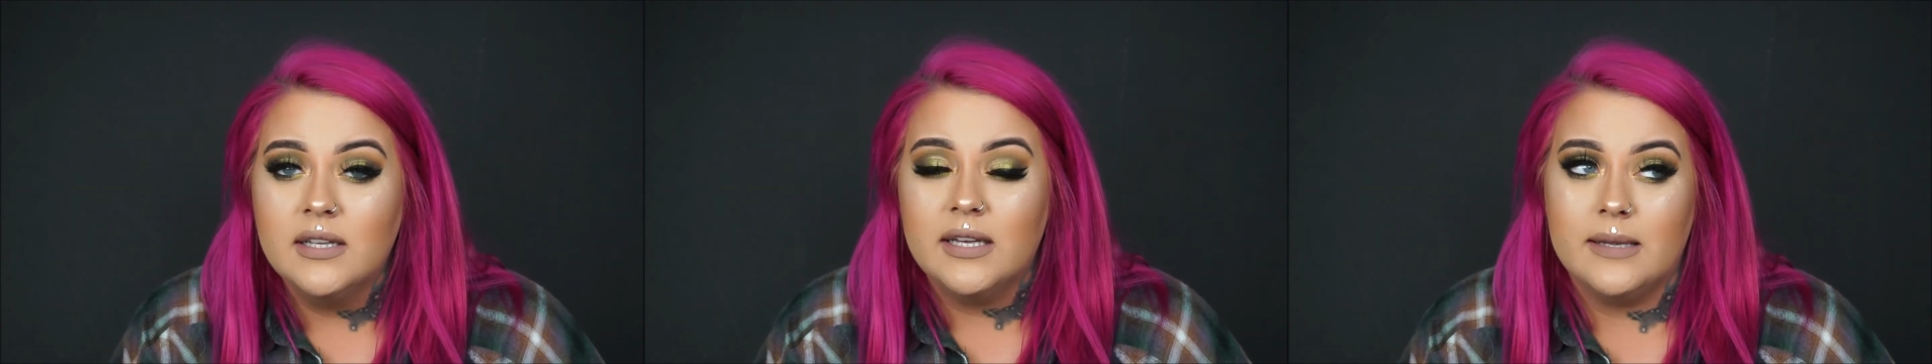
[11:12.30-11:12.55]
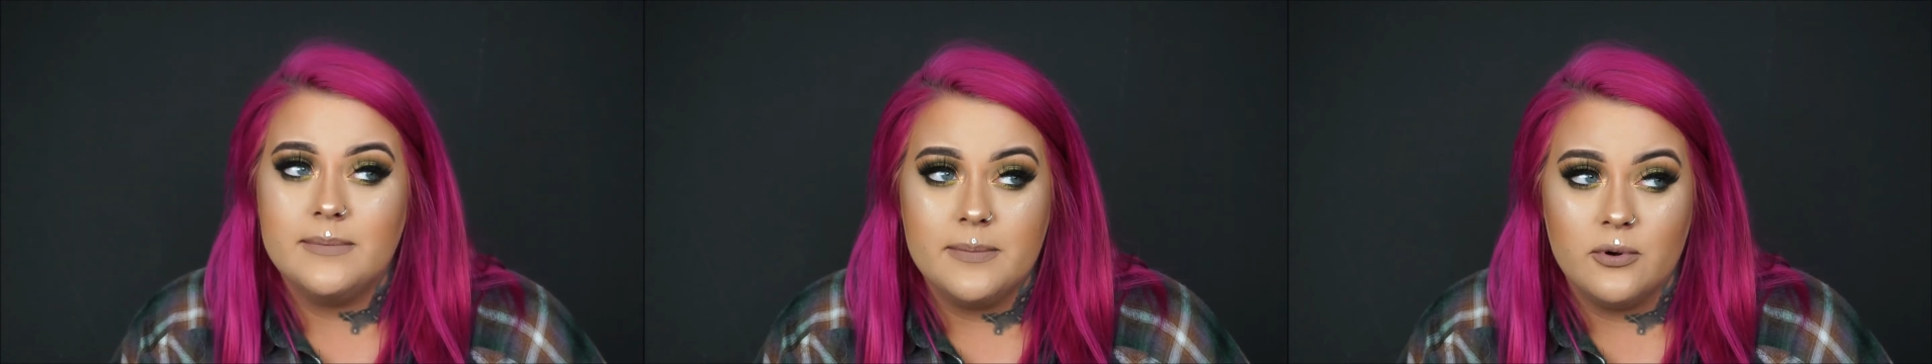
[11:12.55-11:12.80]

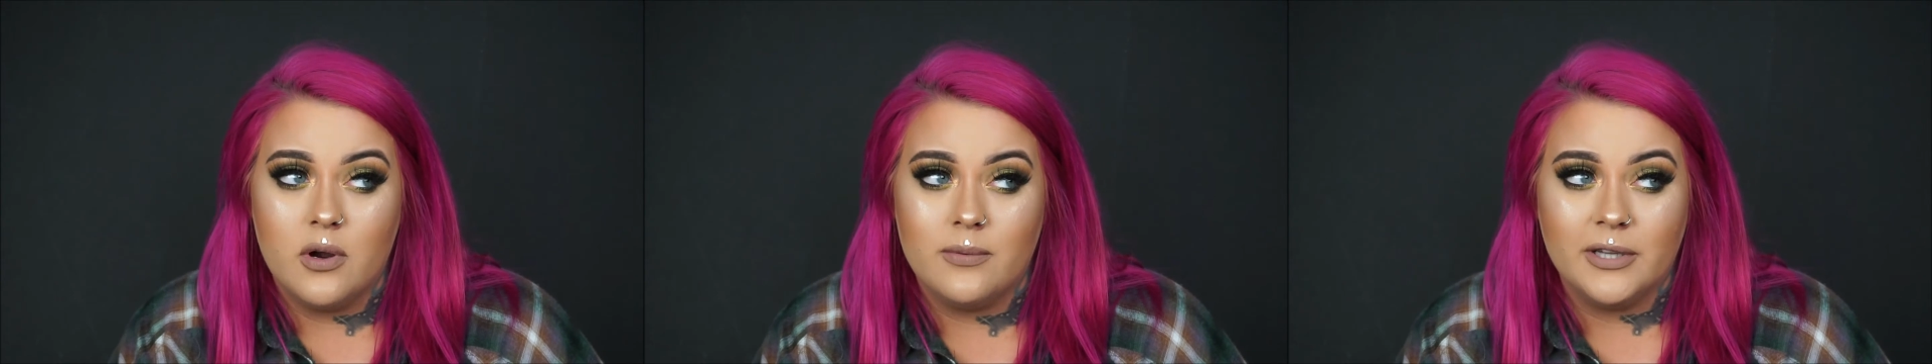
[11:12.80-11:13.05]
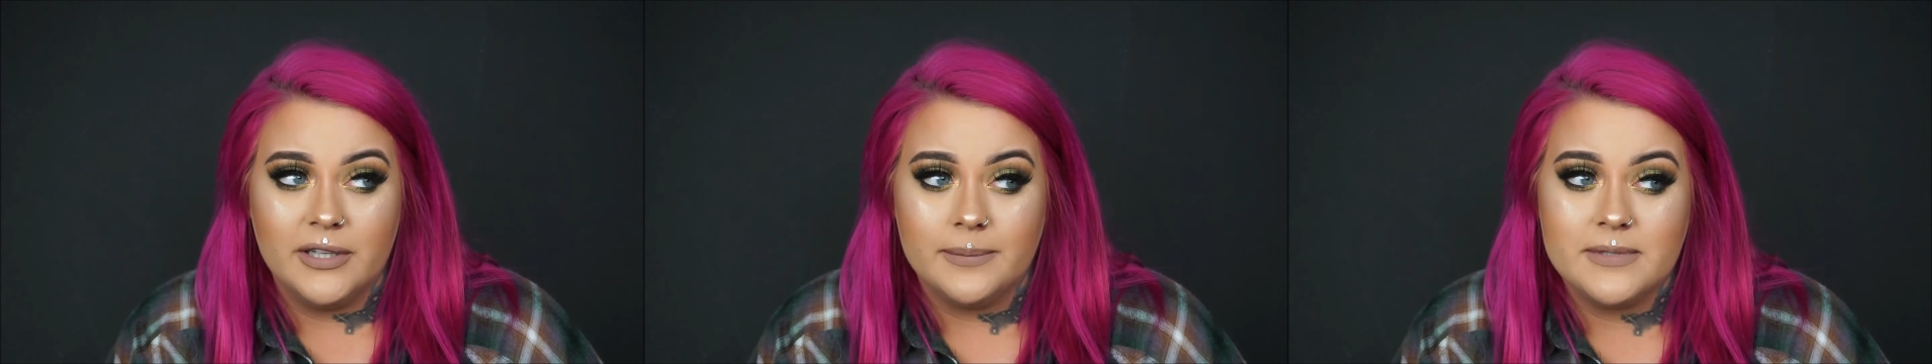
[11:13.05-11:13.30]
and people who are
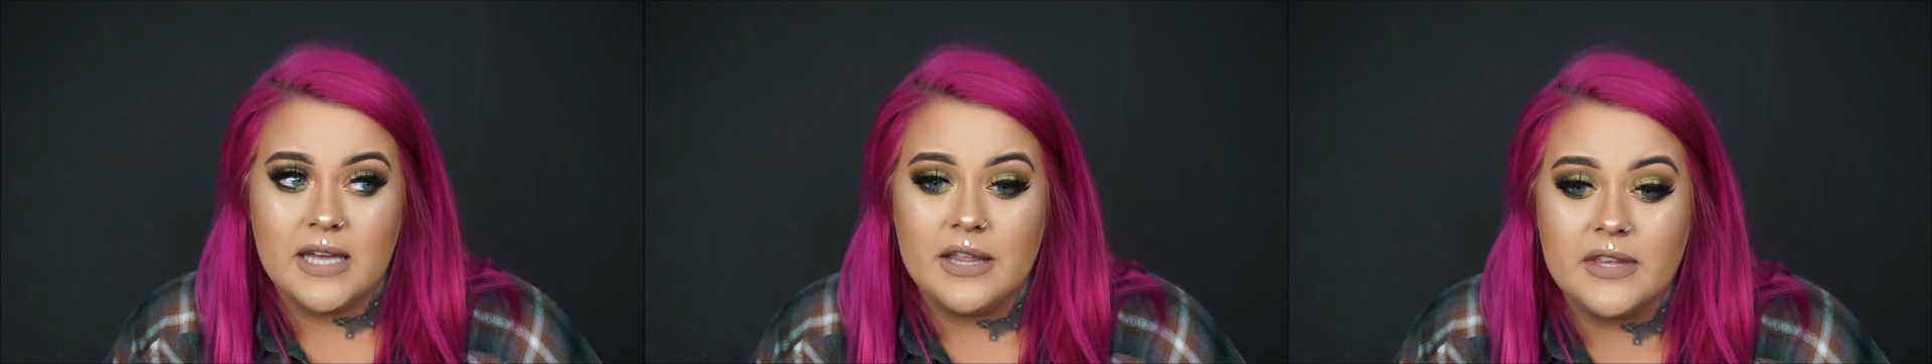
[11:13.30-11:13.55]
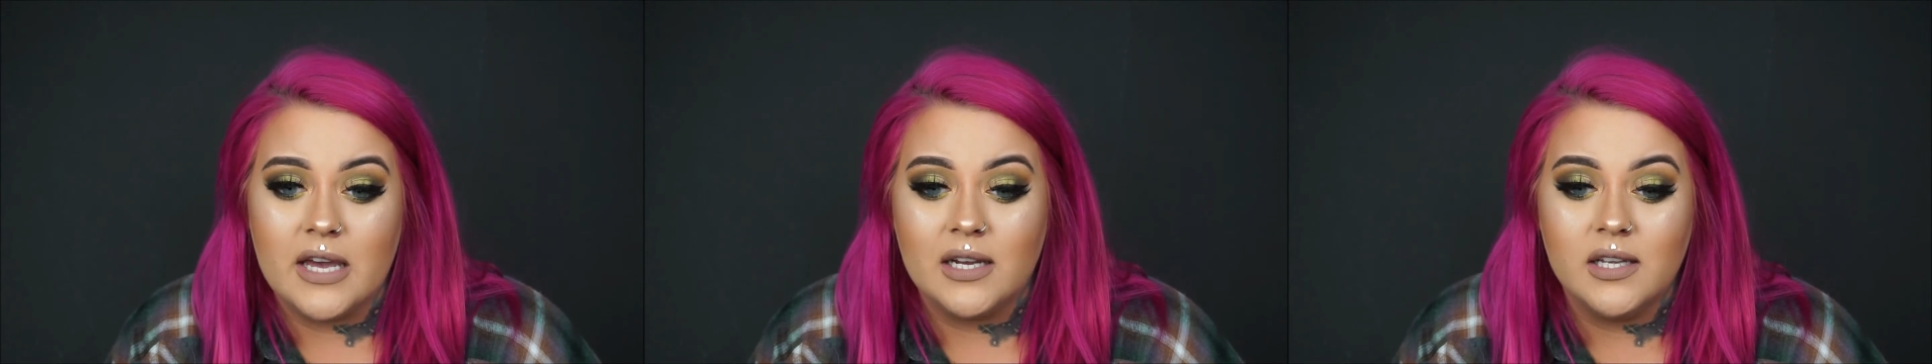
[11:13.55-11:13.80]
really
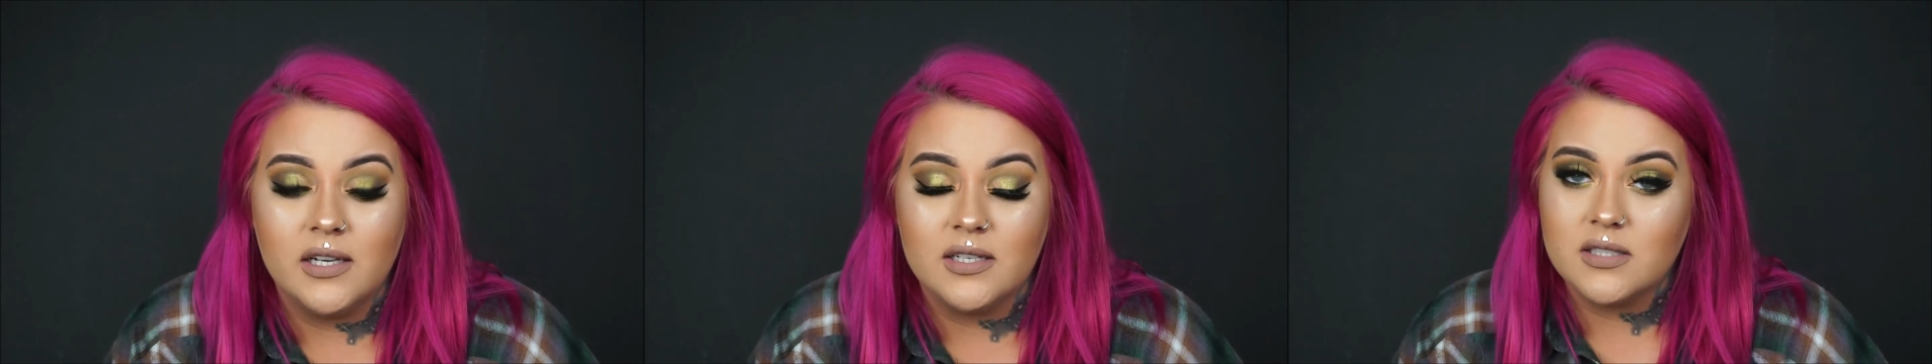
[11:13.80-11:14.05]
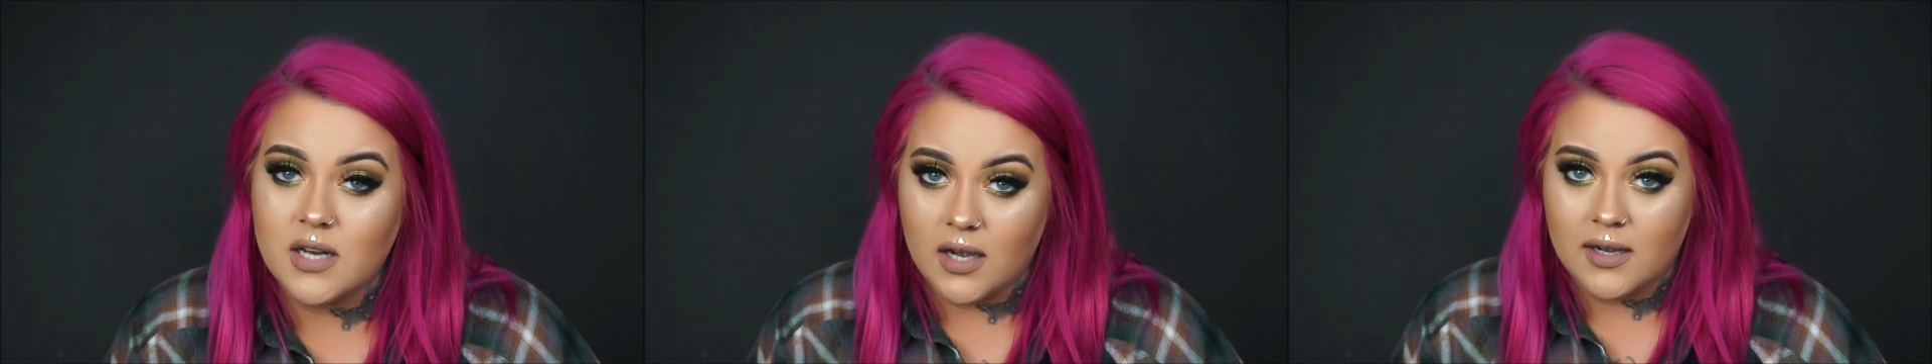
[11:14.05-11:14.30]
upset that it
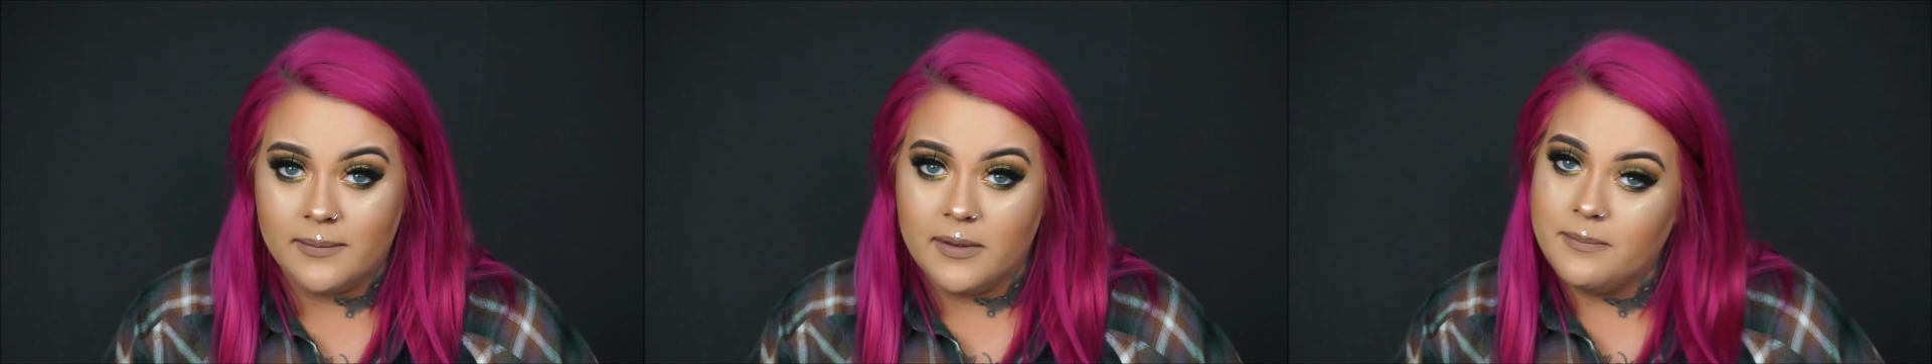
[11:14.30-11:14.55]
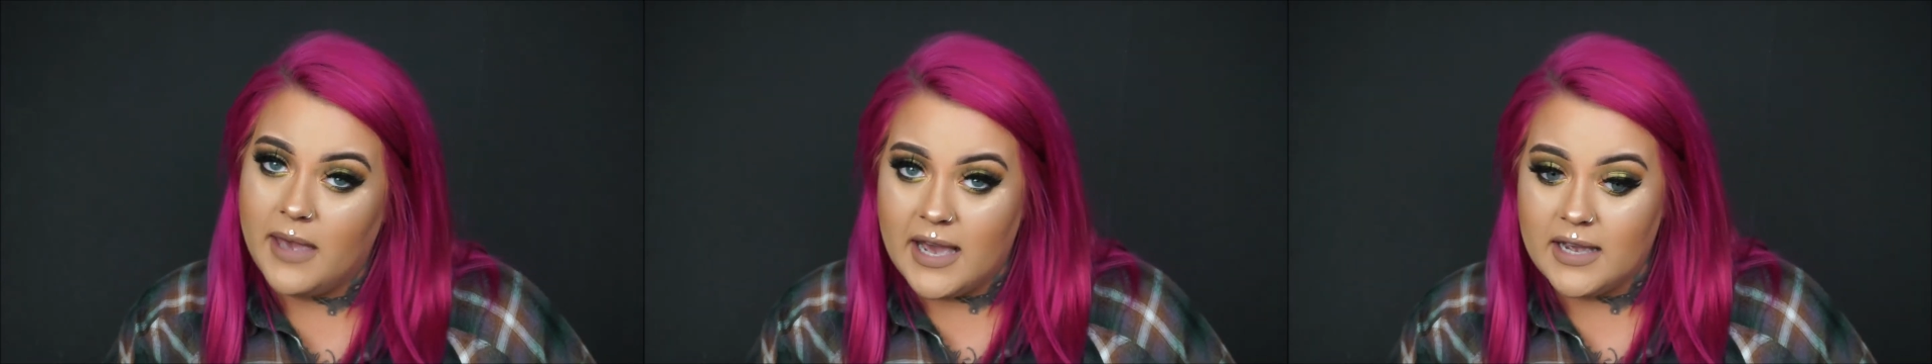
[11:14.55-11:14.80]
is not
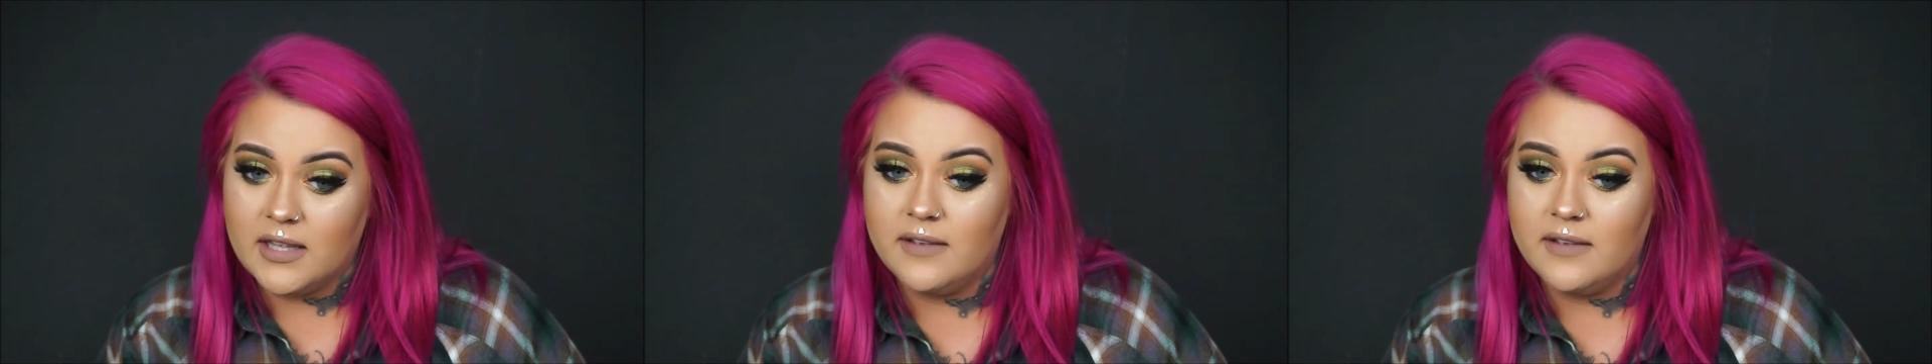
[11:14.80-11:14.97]
coming back,